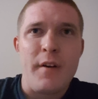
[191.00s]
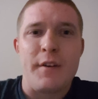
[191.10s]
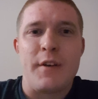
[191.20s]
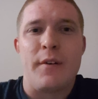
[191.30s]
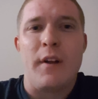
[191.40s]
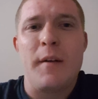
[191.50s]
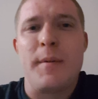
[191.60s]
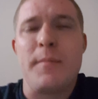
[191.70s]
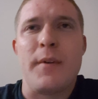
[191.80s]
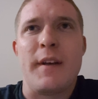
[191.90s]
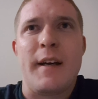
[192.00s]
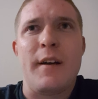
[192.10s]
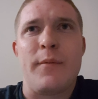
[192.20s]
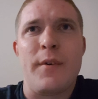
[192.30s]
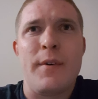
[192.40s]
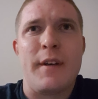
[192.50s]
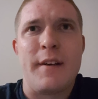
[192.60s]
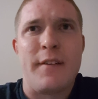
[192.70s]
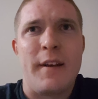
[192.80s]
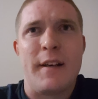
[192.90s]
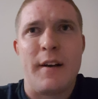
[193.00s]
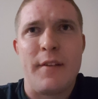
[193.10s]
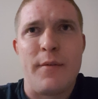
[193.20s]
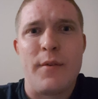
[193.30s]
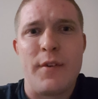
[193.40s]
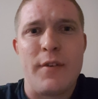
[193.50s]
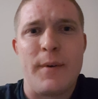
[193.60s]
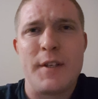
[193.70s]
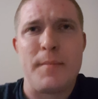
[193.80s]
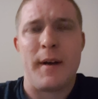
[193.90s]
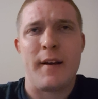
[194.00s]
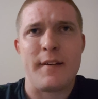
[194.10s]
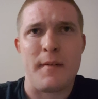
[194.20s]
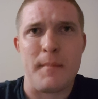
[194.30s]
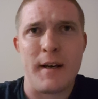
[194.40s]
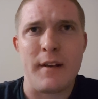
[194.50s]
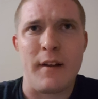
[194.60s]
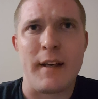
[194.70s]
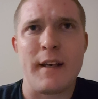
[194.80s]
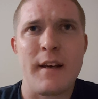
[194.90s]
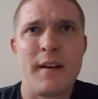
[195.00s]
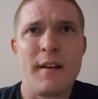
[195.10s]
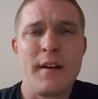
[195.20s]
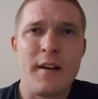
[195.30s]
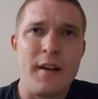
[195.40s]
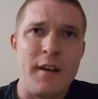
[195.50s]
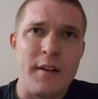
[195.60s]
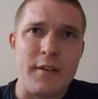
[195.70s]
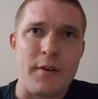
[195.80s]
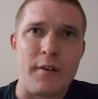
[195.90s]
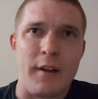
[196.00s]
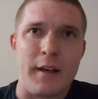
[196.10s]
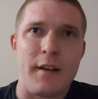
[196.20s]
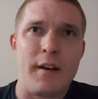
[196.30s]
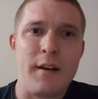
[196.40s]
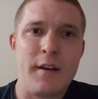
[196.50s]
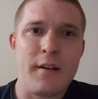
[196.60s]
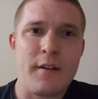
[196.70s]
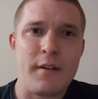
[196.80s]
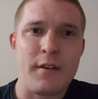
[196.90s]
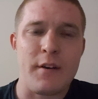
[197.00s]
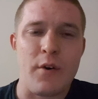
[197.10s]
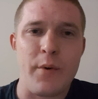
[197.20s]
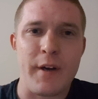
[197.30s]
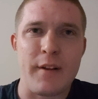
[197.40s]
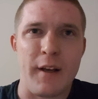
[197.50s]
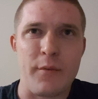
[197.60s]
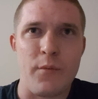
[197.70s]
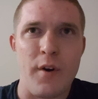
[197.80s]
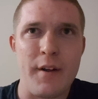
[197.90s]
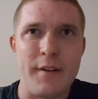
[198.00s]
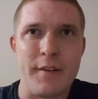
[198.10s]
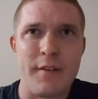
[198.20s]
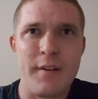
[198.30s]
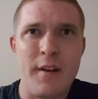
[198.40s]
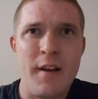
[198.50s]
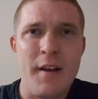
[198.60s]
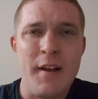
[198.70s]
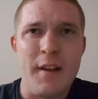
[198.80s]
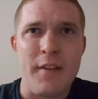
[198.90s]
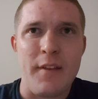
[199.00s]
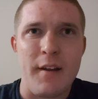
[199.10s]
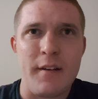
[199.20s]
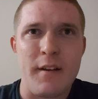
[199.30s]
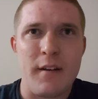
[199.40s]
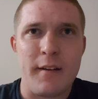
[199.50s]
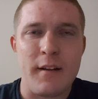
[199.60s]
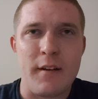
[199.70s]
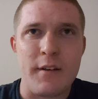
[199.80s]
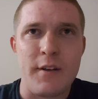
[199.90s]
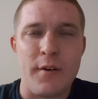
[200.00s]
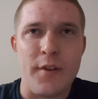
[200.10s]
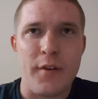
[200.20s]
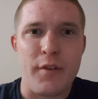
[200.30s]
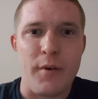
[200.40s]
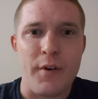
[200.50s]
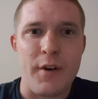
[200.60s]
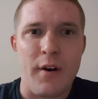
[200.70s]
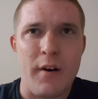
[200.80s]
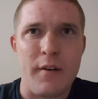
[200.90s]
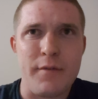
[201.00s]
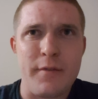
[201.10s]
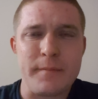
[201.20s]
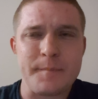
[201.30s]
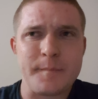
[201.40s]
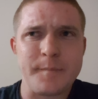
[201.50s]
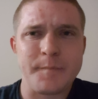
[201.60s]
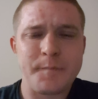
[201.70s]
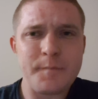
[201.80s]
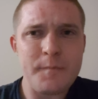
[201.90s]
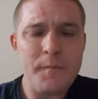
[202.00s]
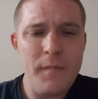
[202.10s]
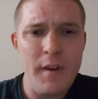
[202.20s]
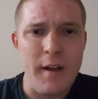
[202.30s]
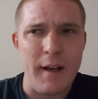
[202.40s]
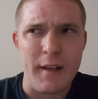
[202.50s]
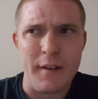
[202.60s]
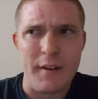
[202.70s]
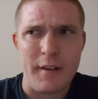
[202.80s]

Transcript: lot of people, they kind of ruin it because they cut through the switchbacks and make, like, sort of like quick, like, runs that, they'll throw you off. And,